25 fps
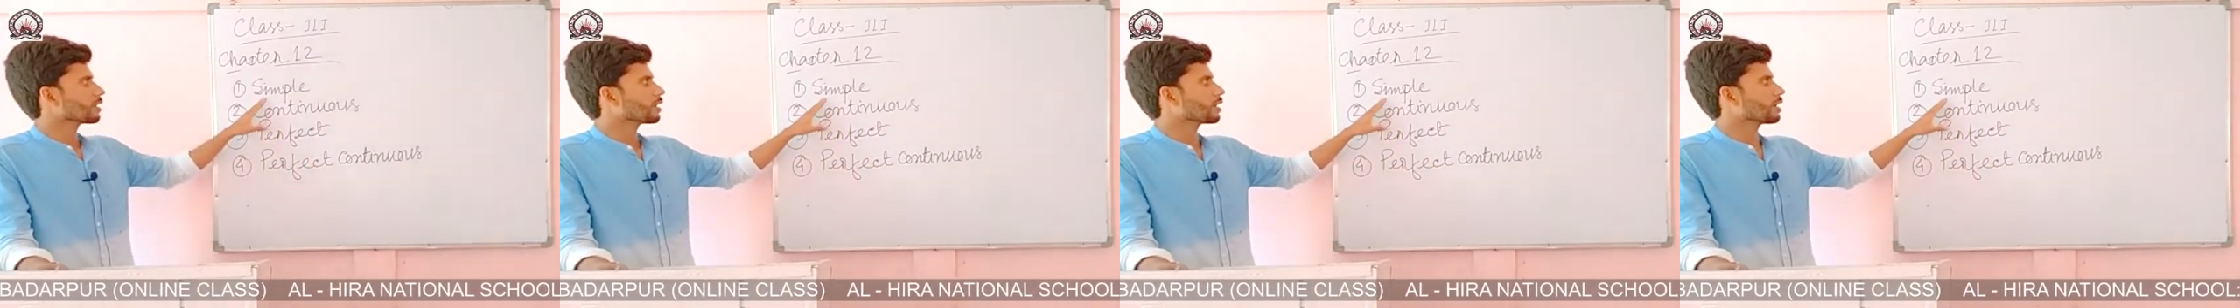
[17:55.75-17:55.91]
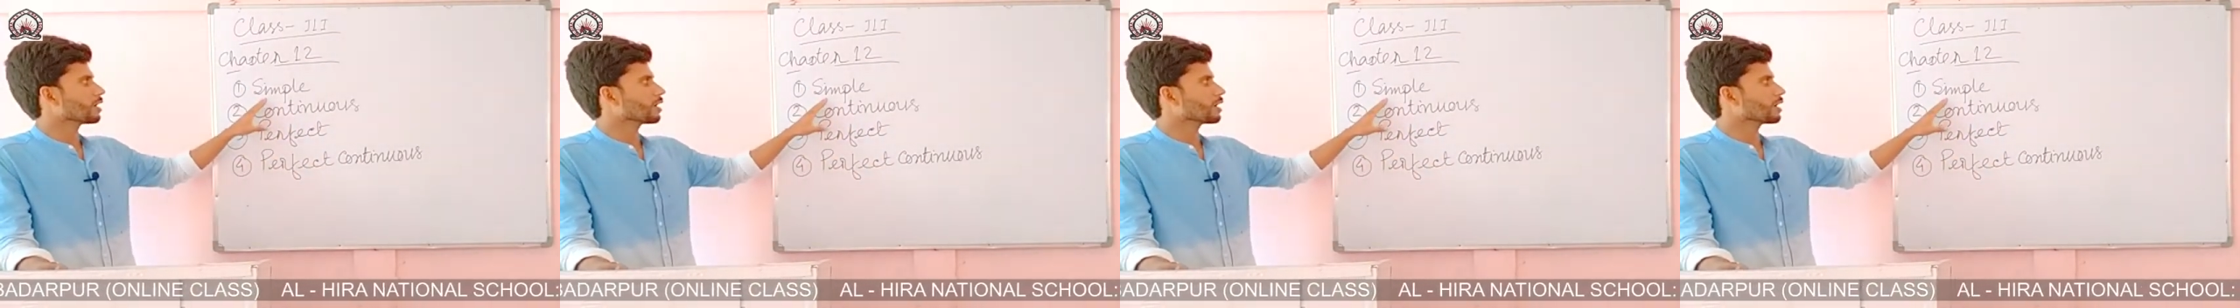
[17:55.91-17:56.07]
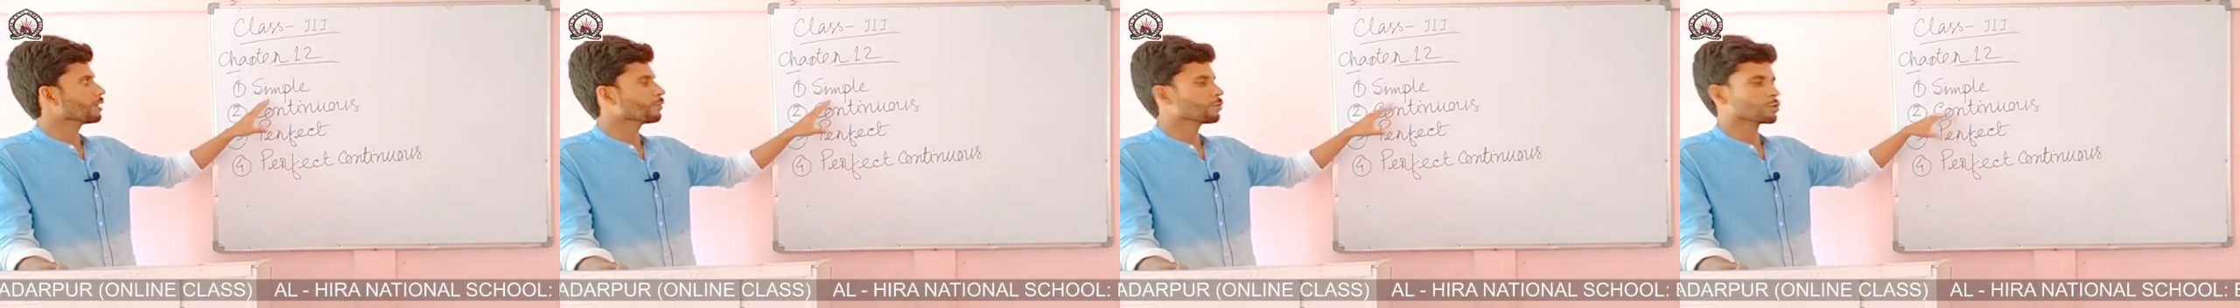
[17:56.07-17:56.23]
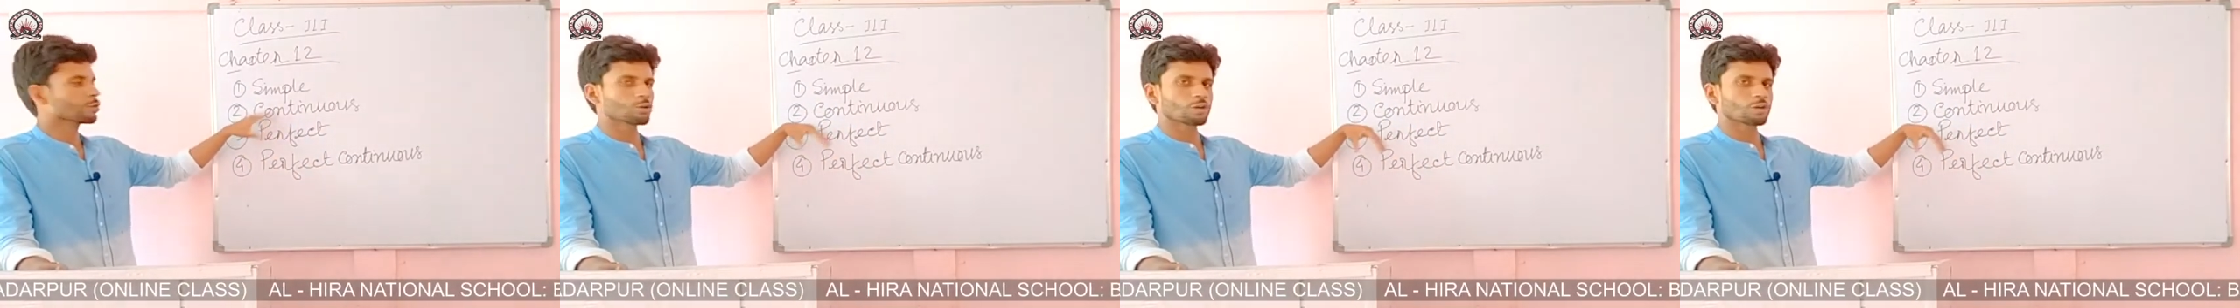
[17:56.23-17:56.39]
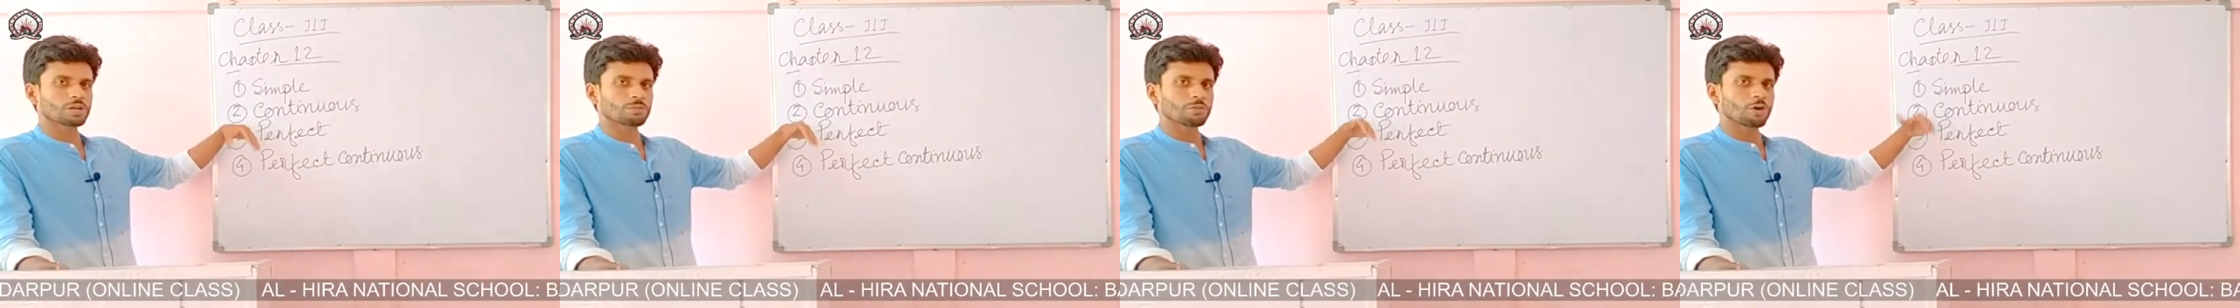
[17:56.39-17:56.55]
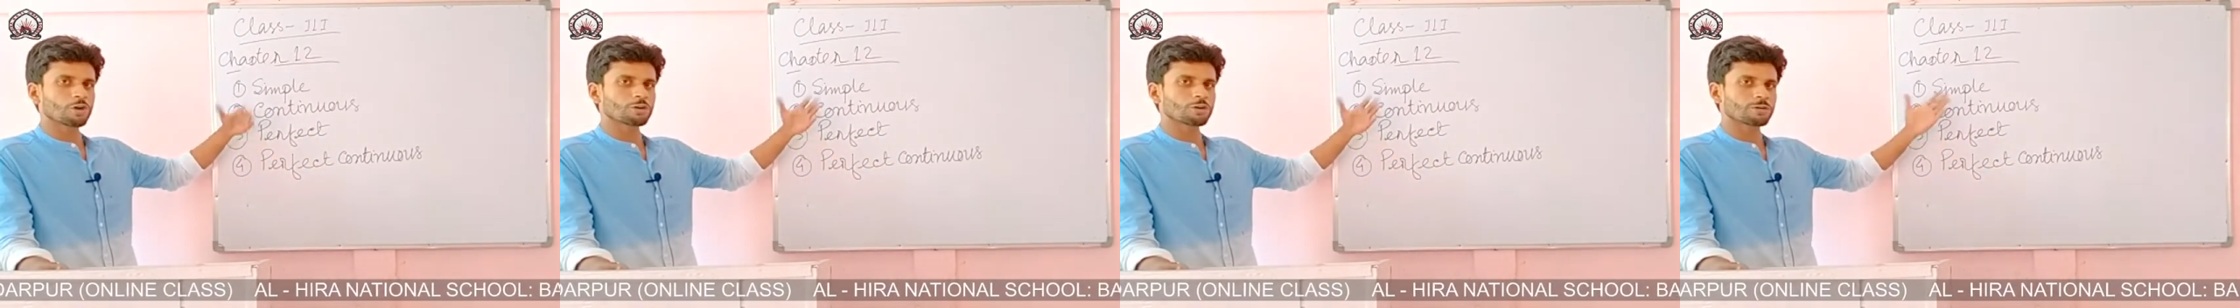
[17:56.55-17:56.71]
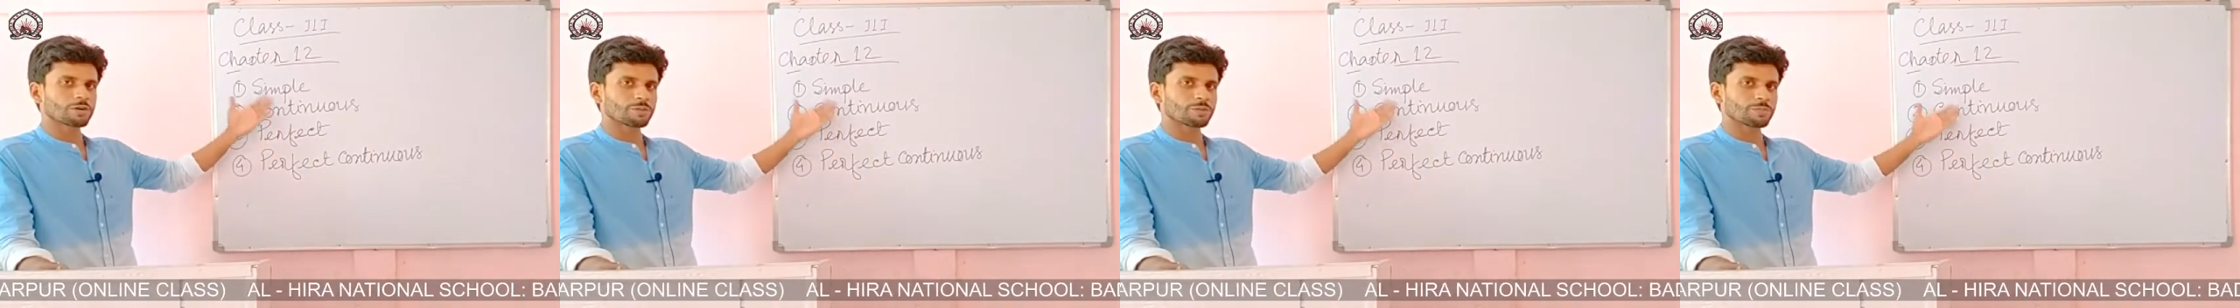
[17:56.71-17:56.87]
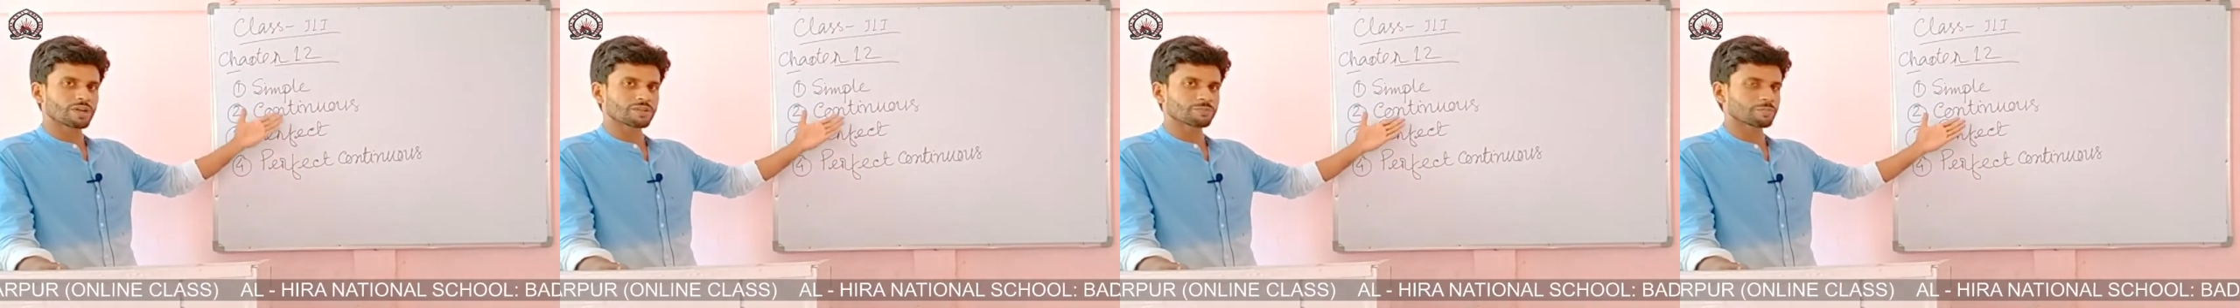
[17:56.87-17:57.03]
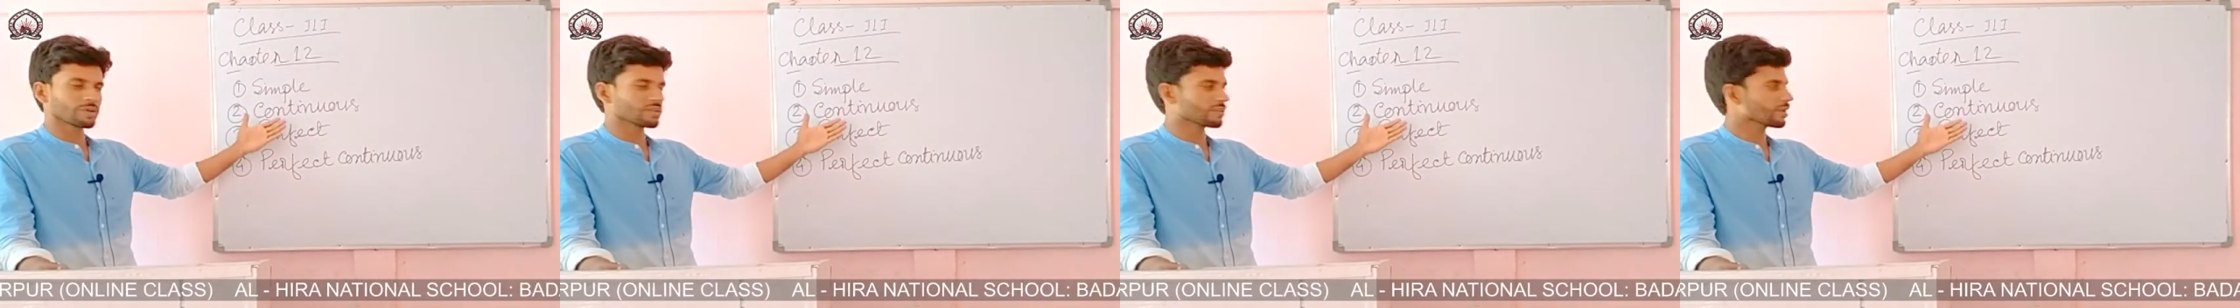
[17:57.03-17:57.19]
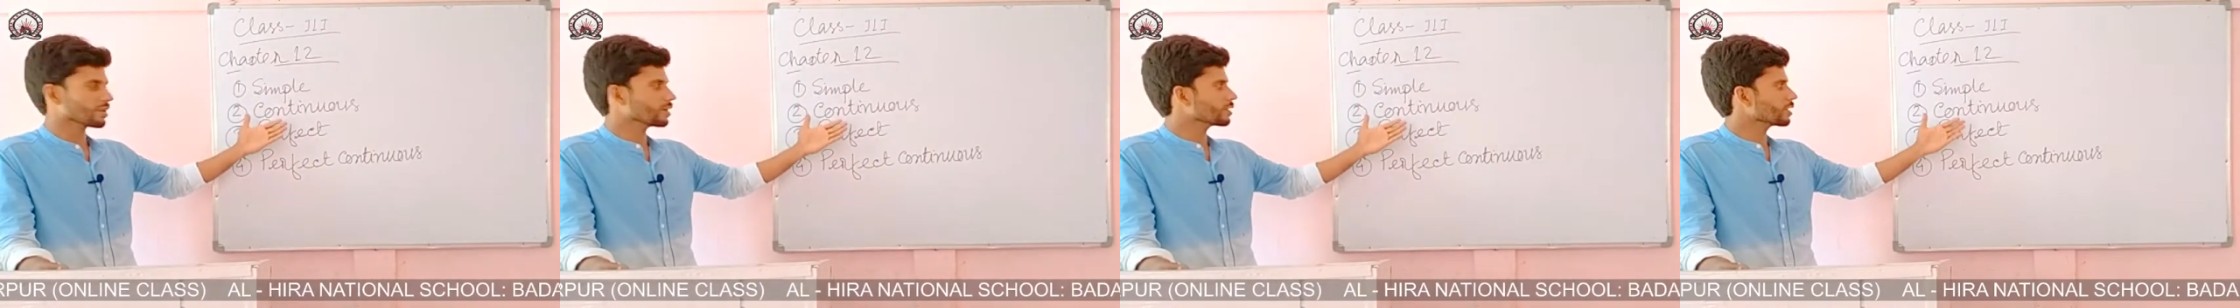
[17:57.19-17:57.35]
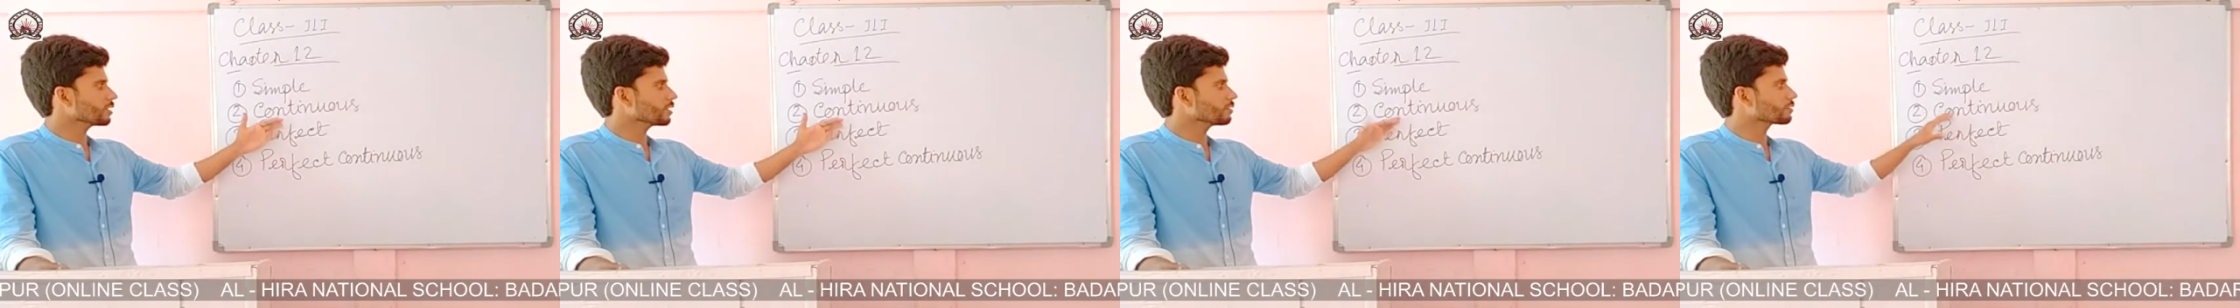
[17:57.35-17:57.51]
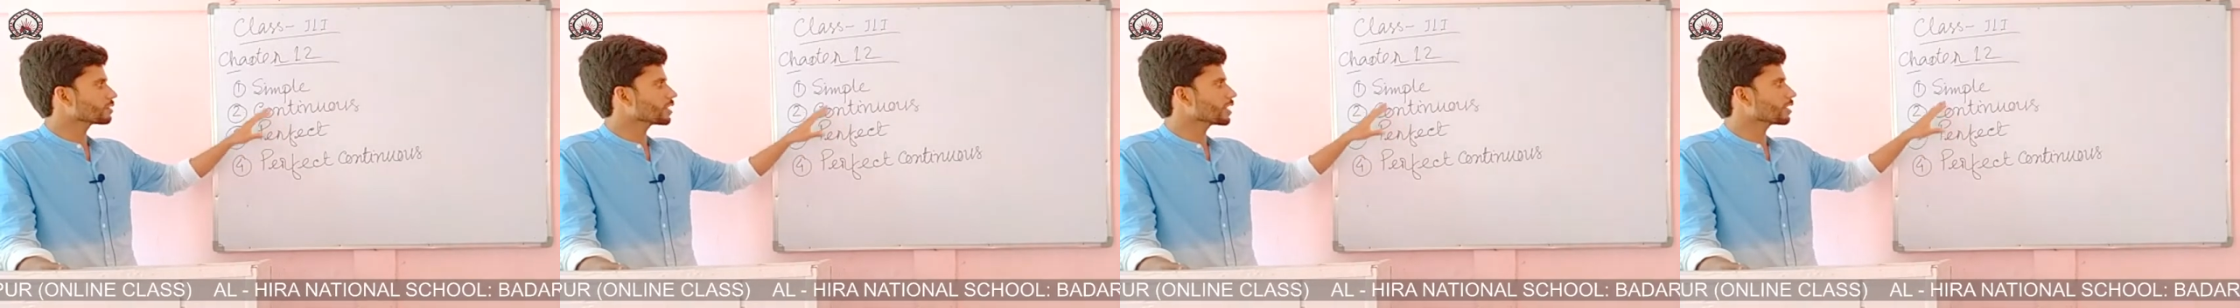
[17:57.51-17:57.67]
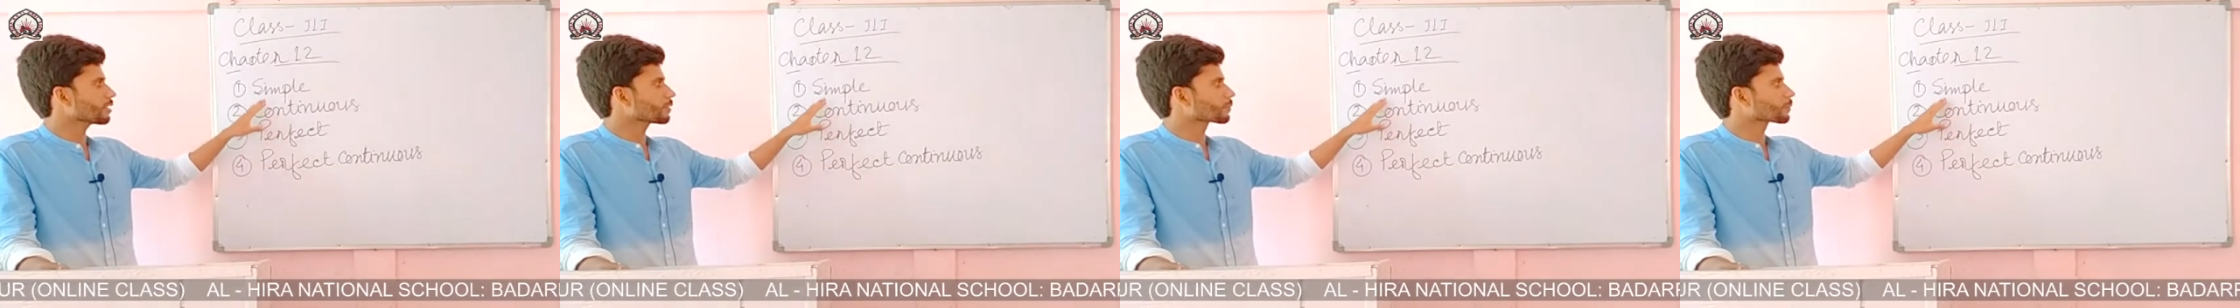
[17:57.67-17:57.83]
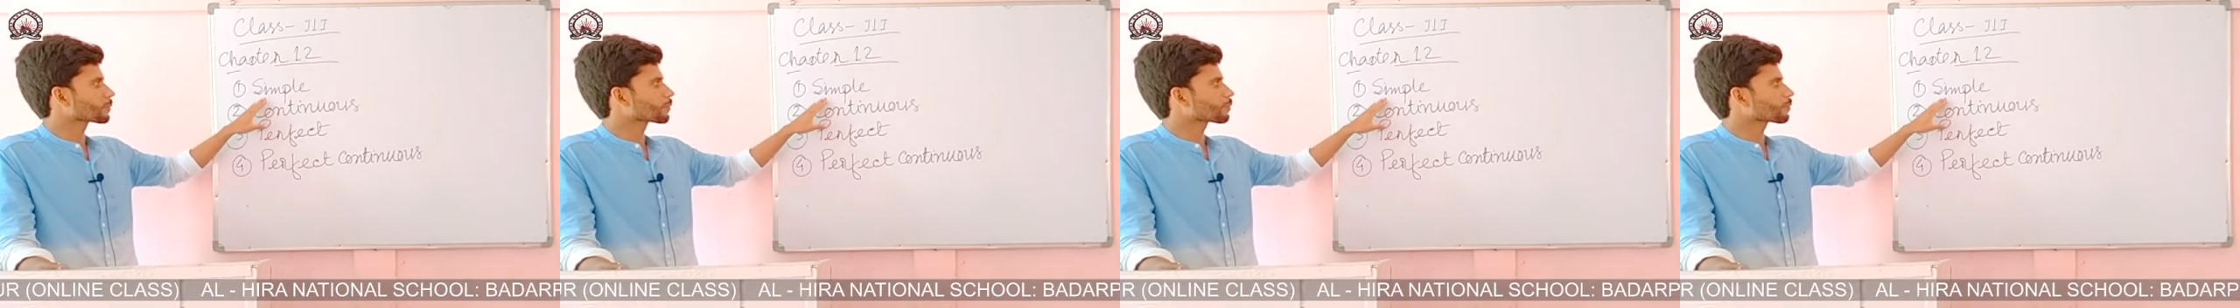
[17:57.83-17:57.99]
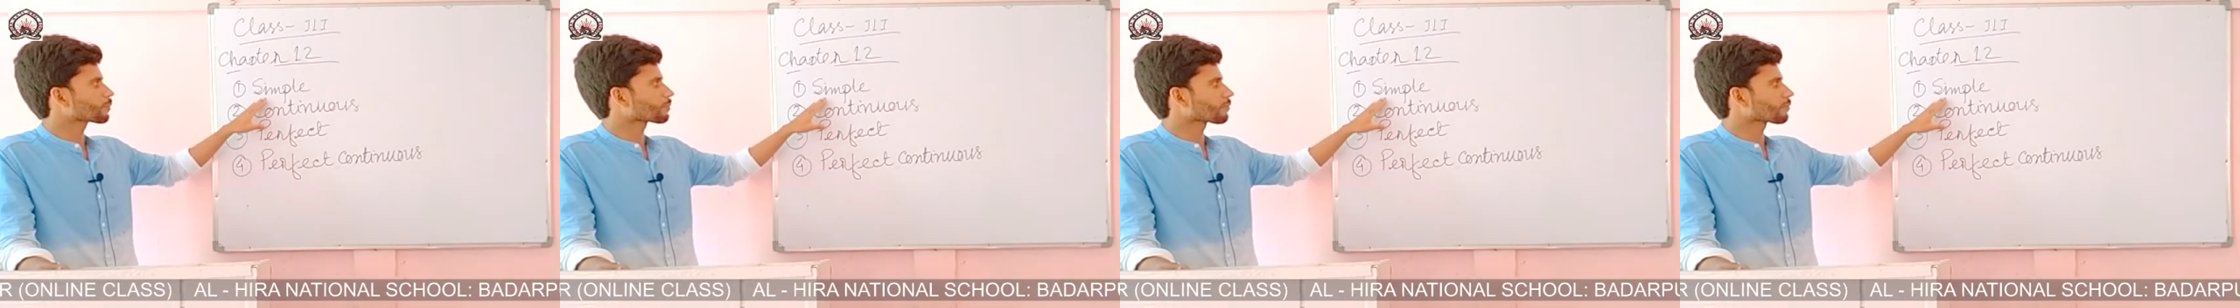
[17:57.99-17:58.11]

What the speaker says: If we talk about present tense, then